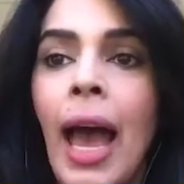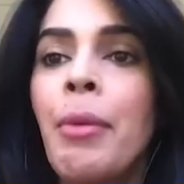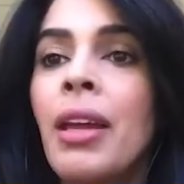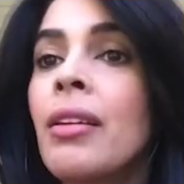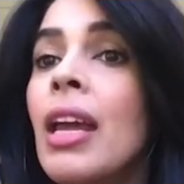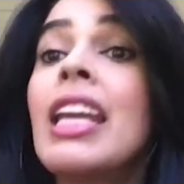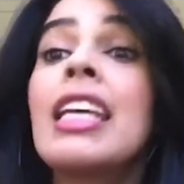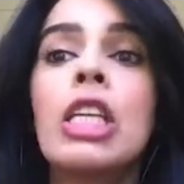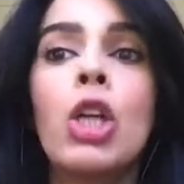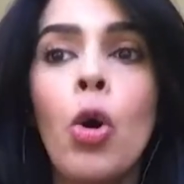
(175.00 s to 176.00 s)
I mean, it
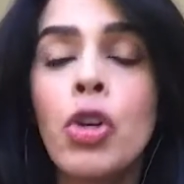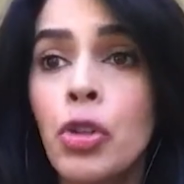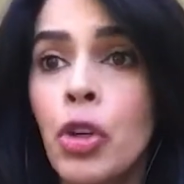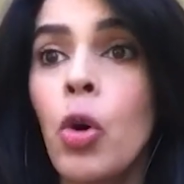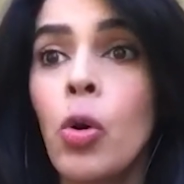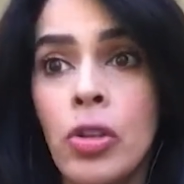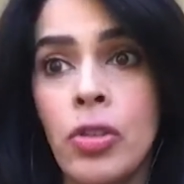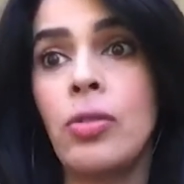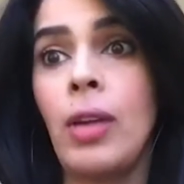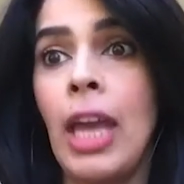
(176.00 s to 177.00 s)
is an ode to the golden
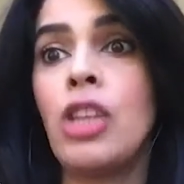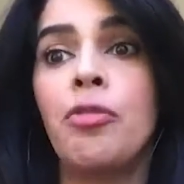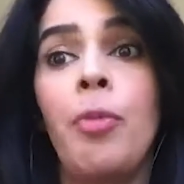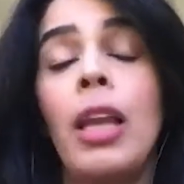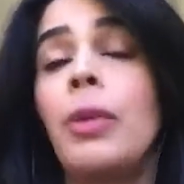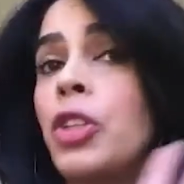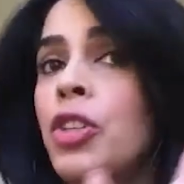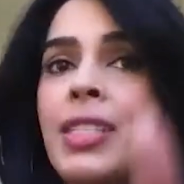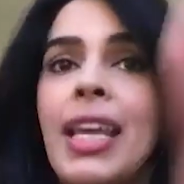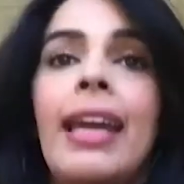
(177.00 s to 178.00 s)
age of Bollywood. You
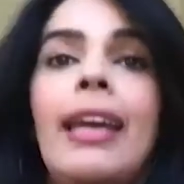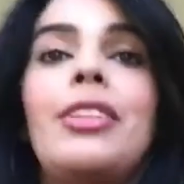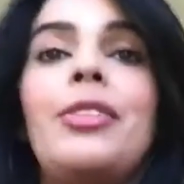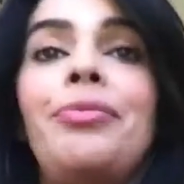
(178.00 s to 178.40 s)
said it.